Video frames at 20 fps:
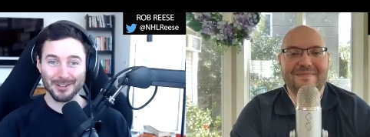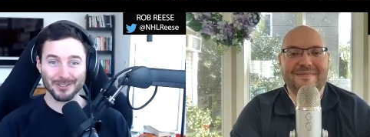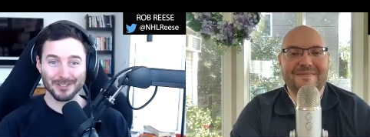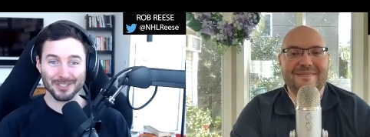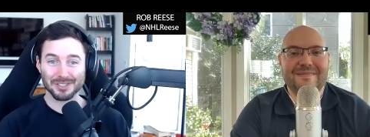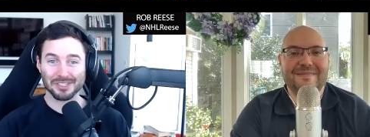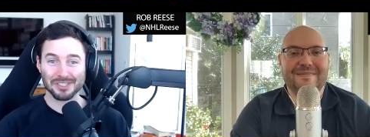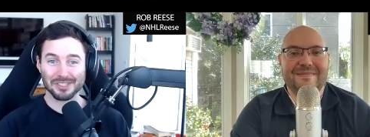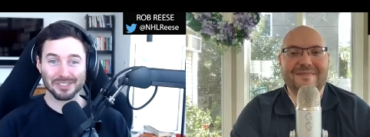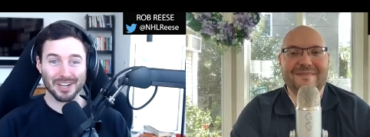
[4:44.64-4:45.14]
Speaker 1: they're
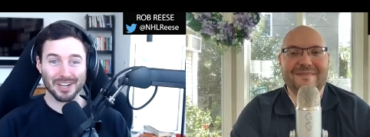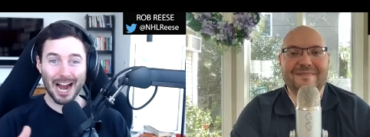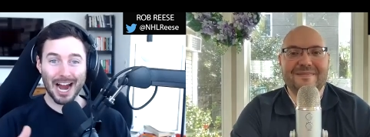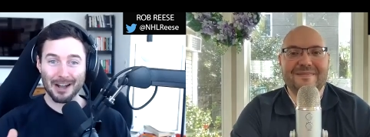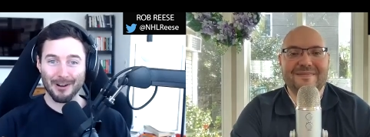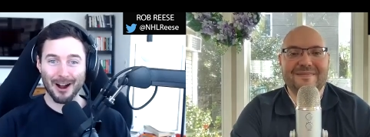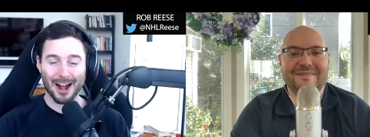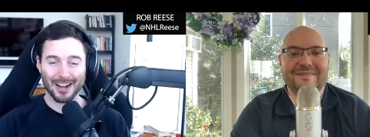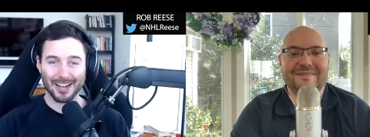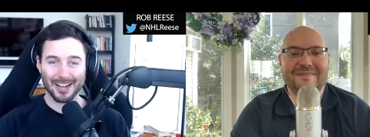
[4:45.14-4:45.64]
just
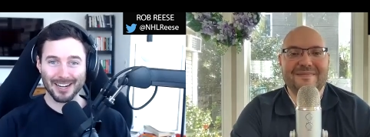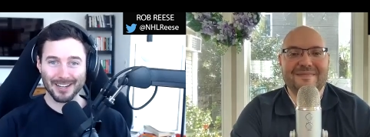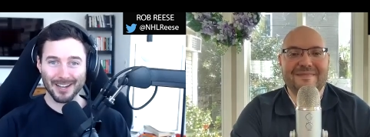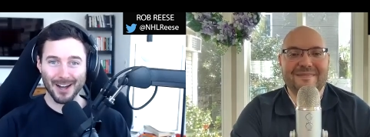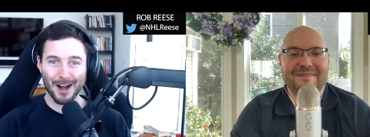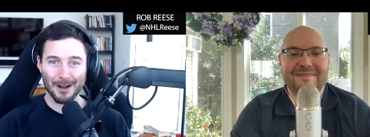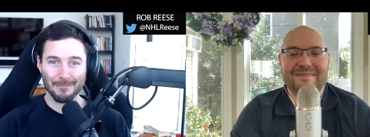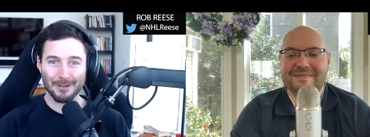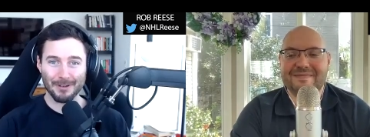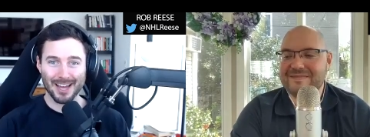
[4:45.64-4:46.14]
skyrocketing
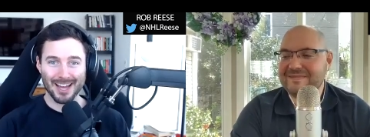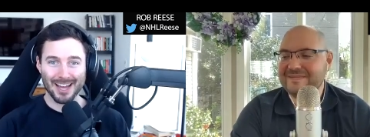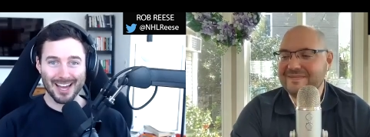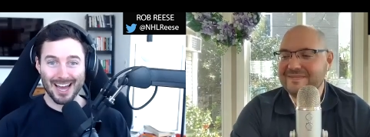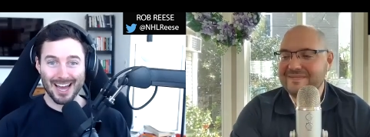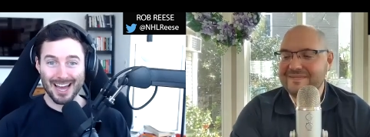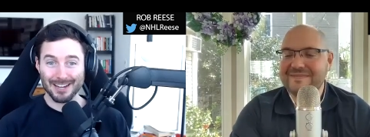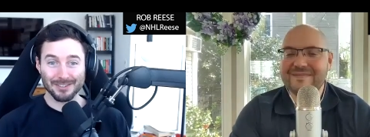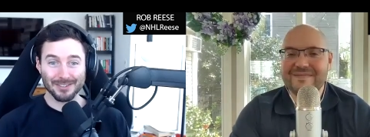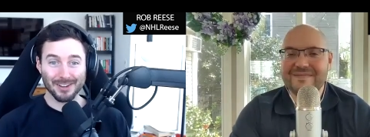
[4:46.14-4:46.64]
up.
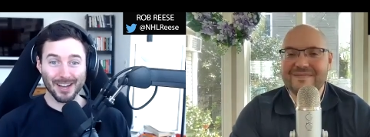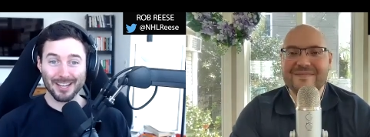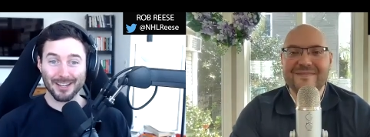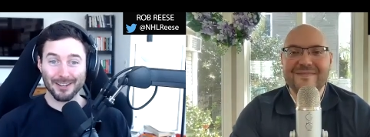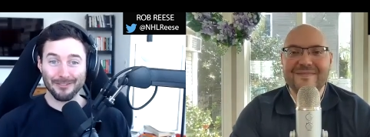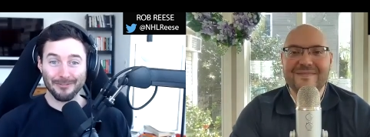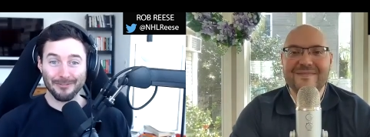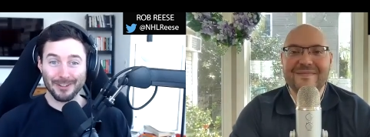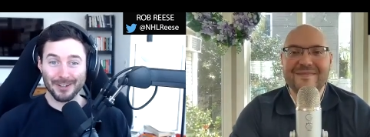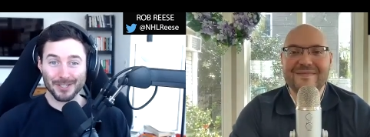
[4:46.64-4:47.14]
And Knight
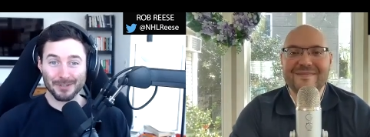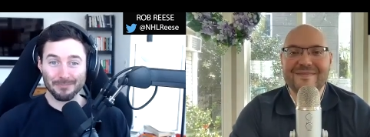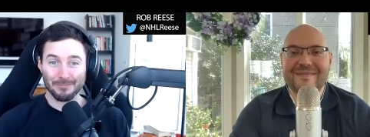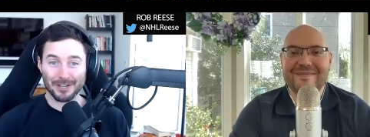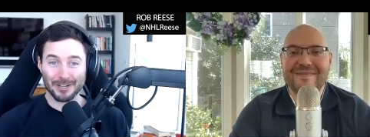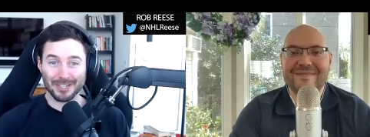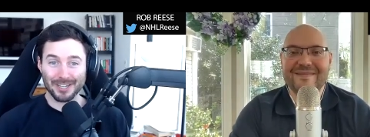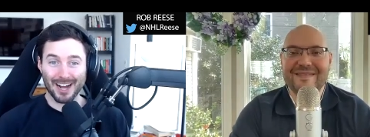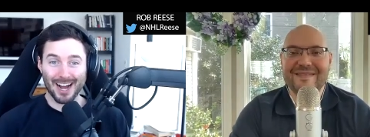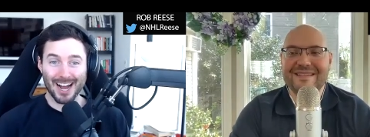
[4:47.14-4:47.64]
could finish
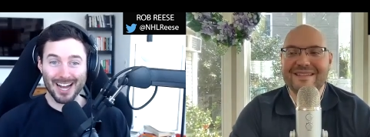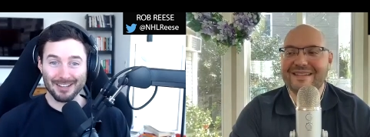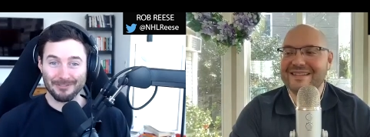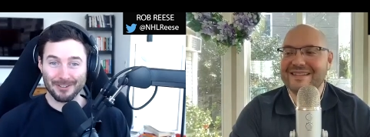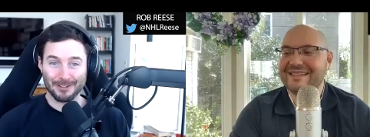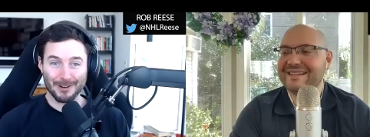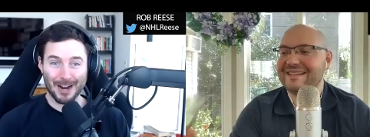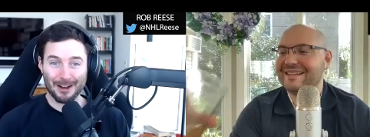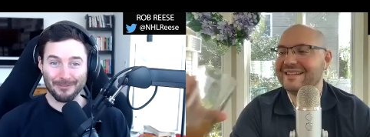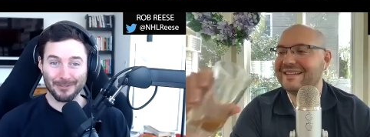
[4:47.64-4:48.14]
pretty high if
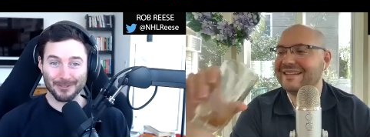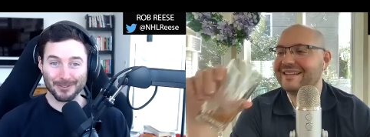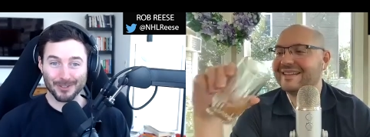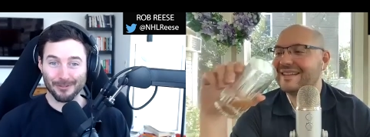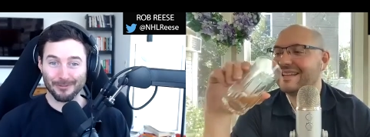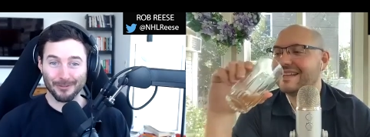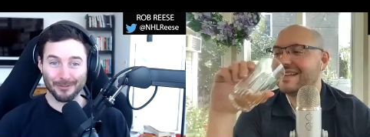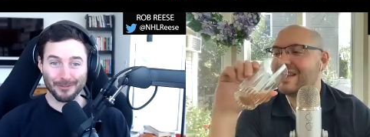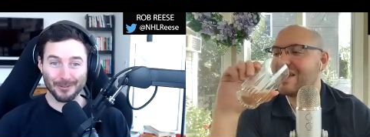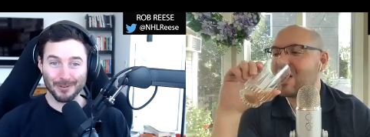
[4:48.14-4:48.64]
he raffles
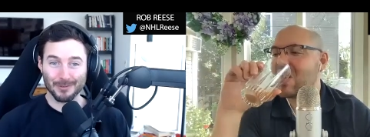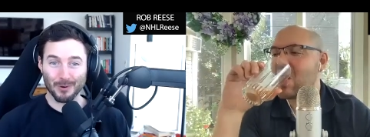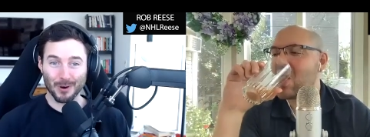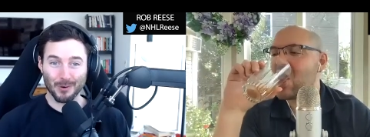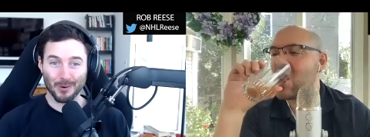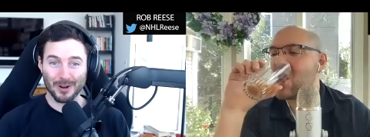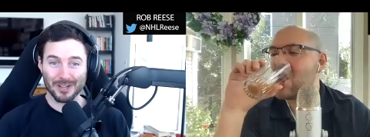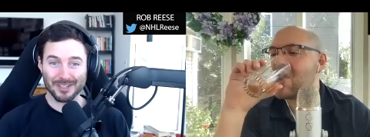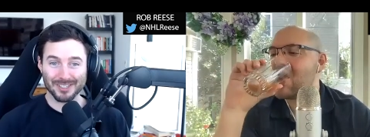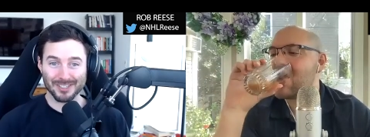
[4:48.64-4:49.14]
off a few
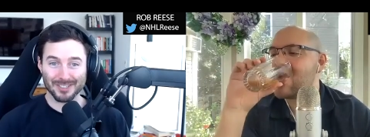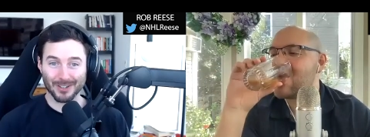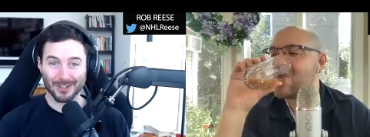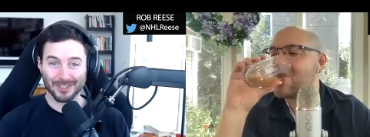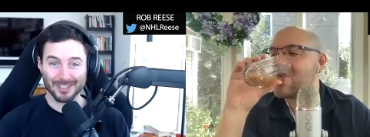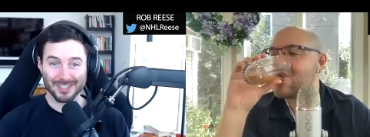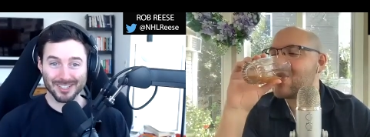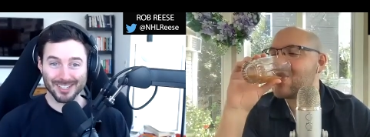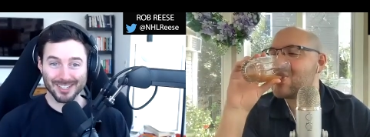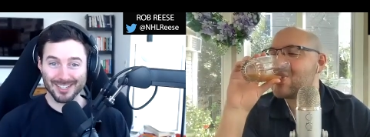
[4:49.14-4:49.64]
more wins to start
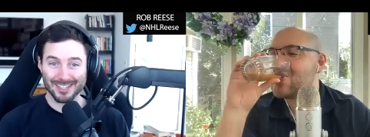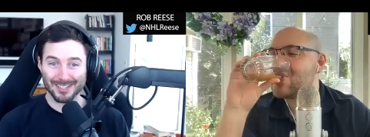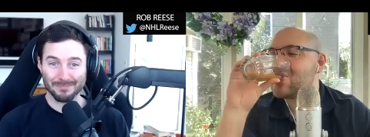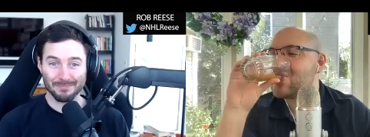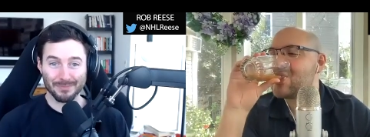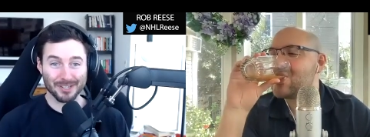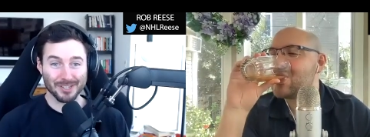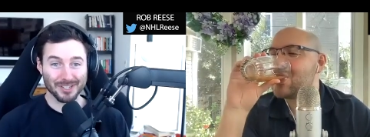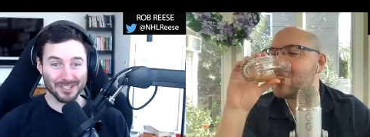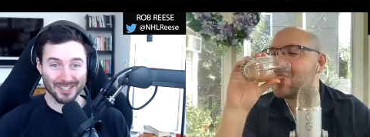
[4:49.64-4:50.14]
the season,
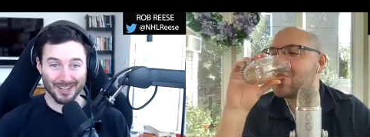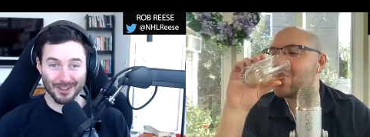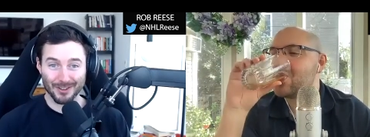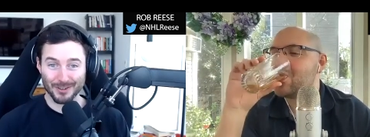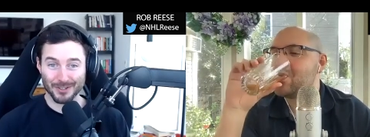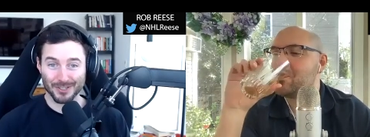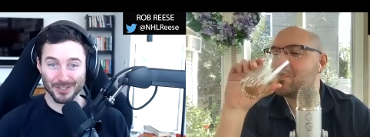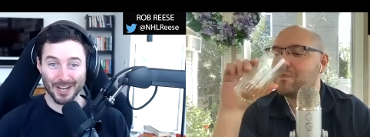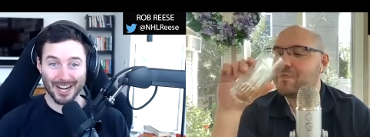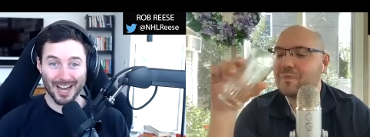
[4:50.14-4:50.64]
pitches another
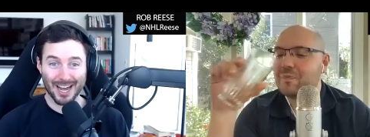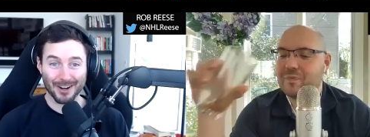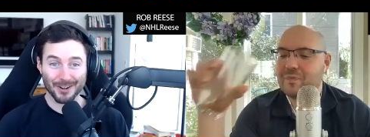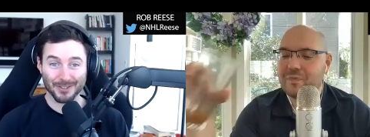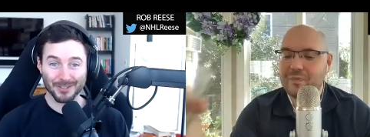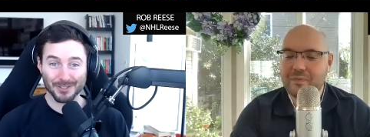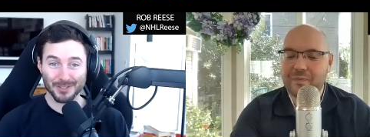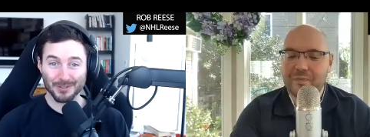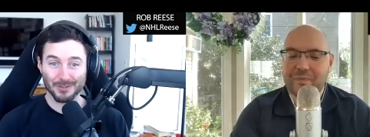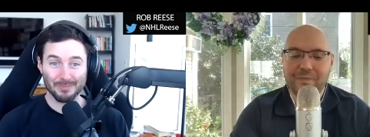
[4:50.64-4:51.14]
shutout or
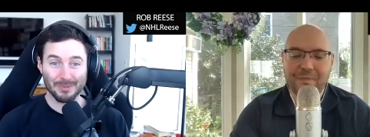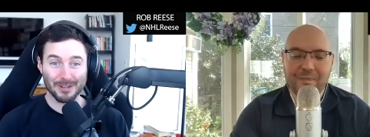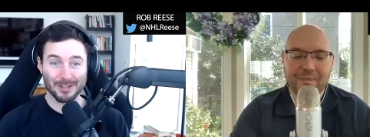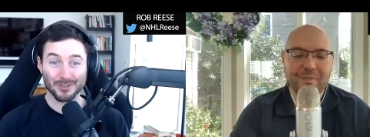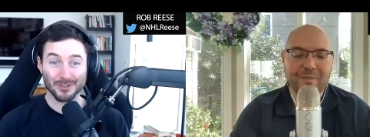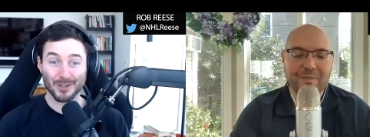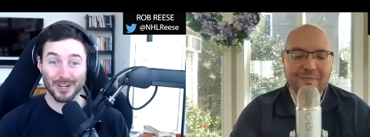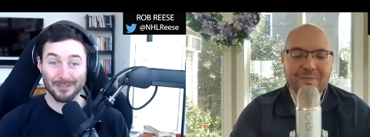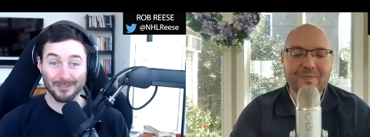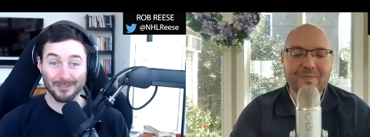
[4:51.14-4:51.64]
two would be
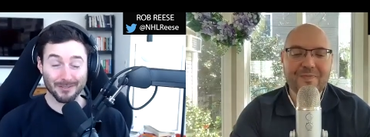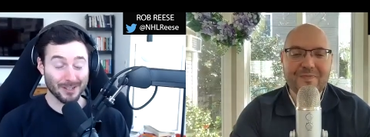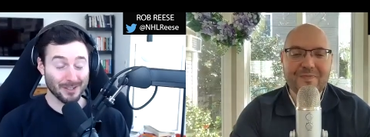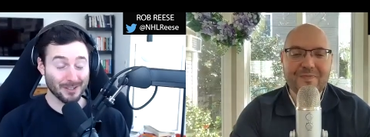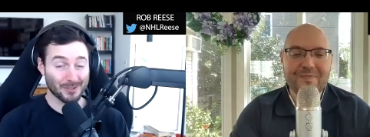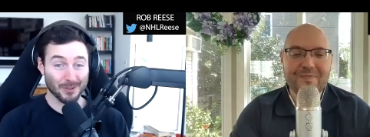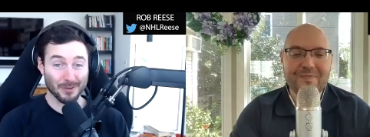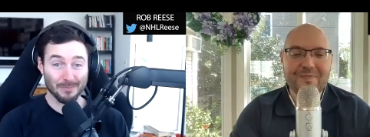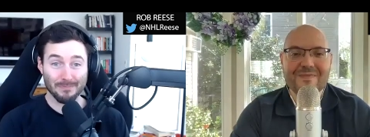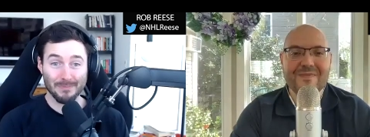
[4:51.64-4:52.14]
tra-
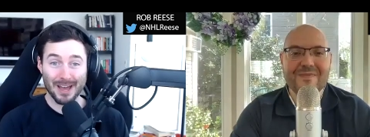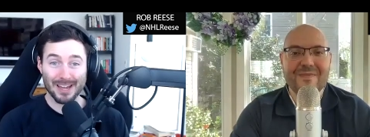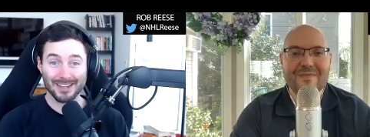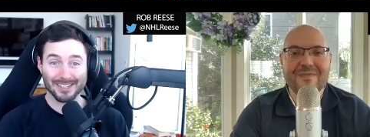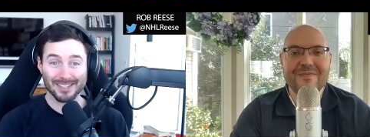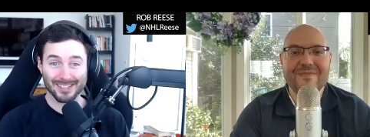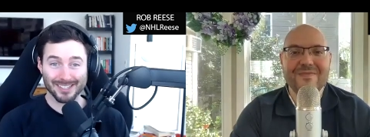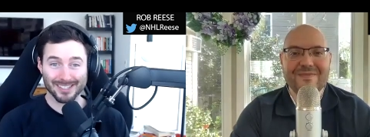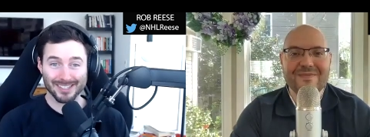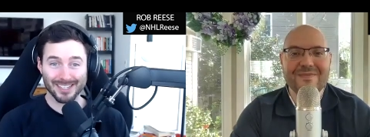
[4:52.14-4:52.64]

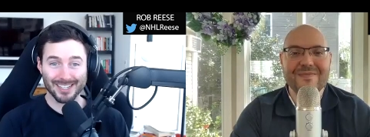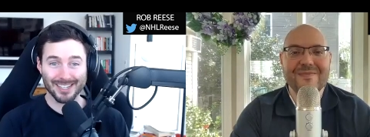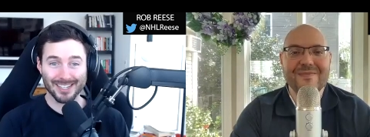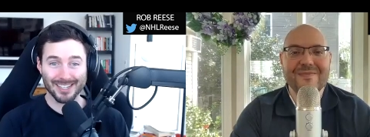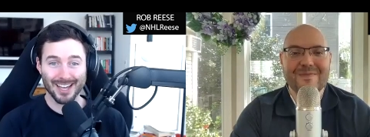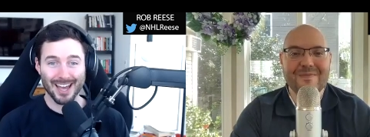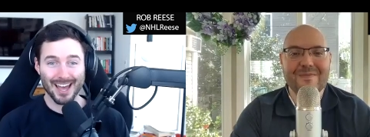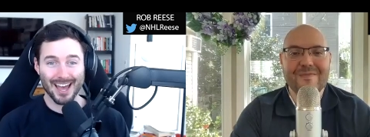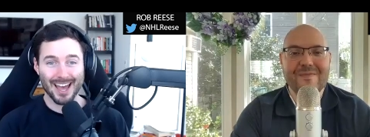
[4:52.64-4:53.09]
tremendous to see